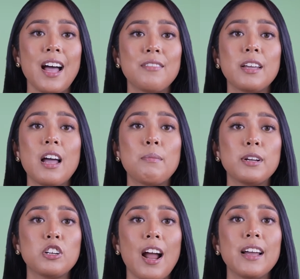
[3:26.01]
have become
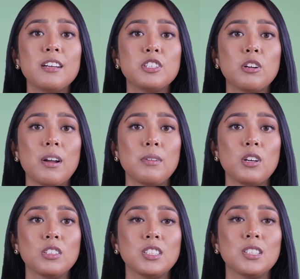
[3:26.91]
attractive to
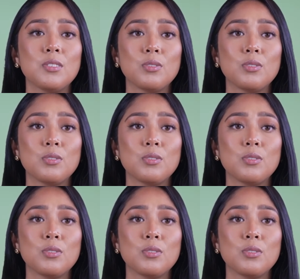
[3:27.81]
criminals.